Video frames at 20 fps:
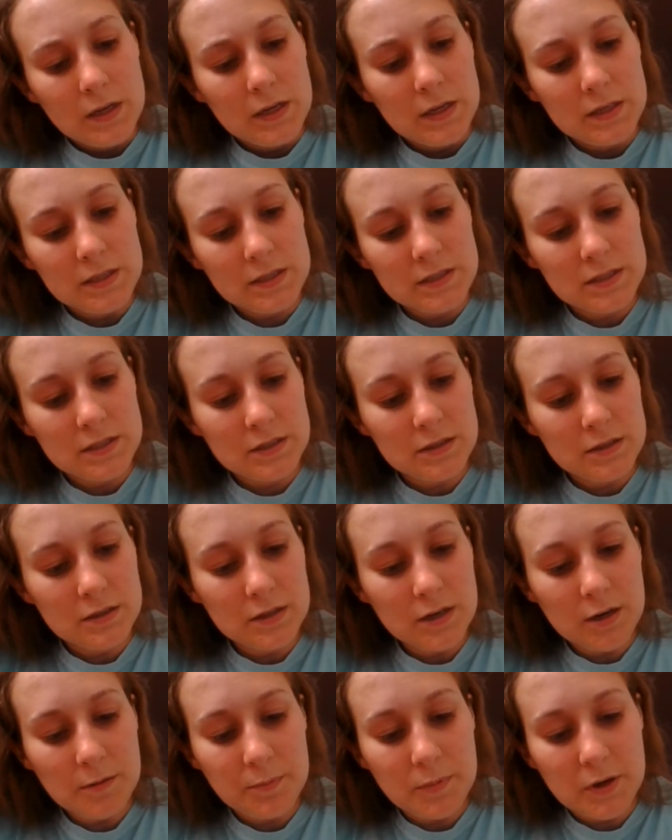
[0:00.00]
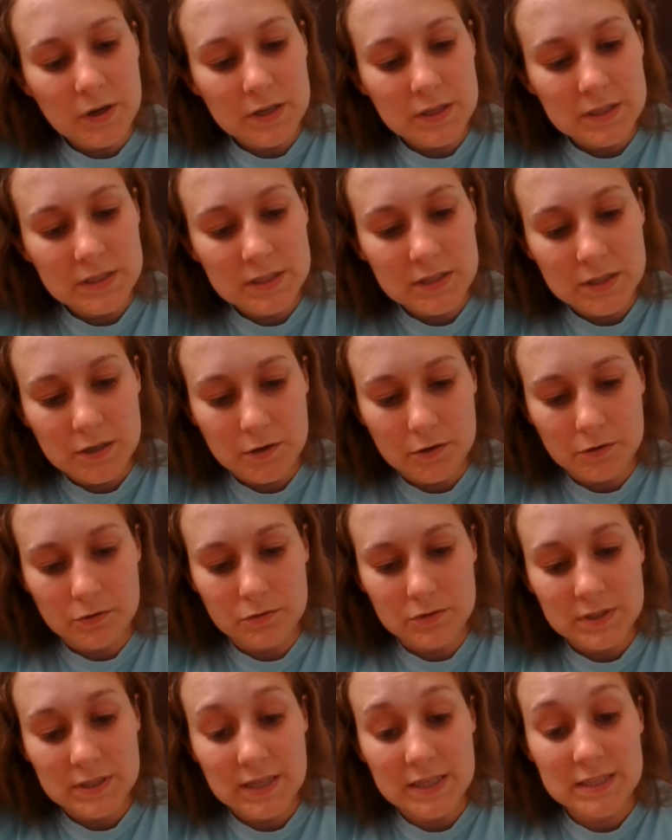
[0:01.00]
He stood up on his
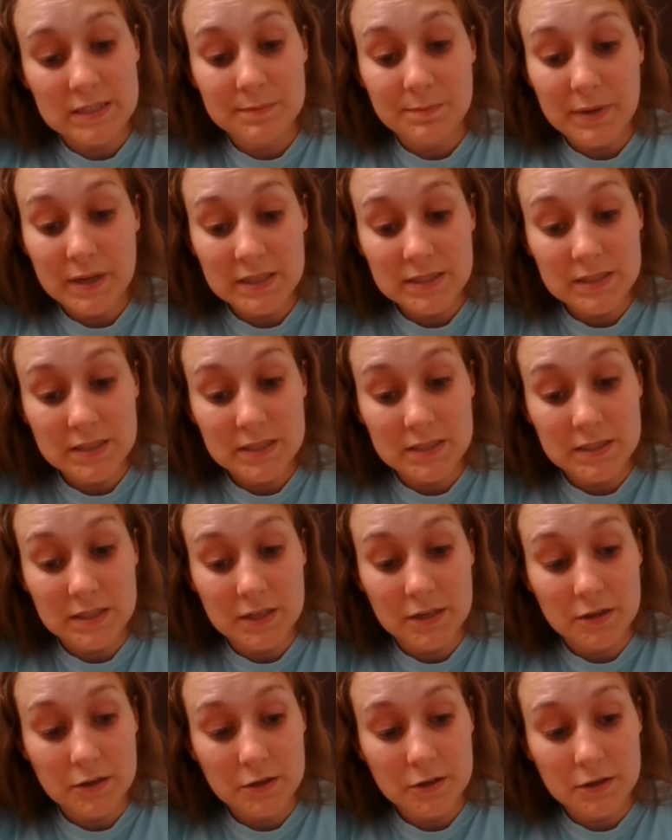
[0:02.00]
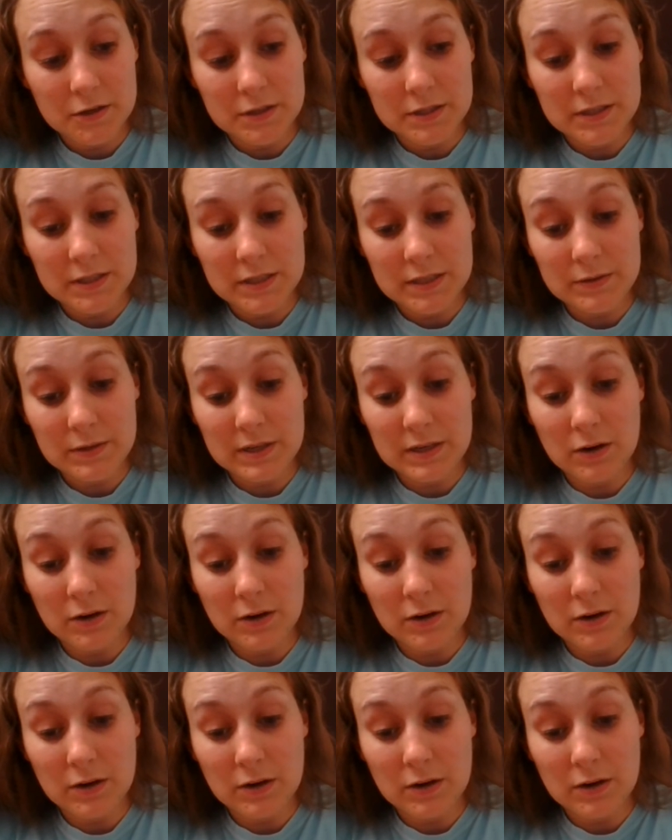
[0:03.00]
toes as best as he could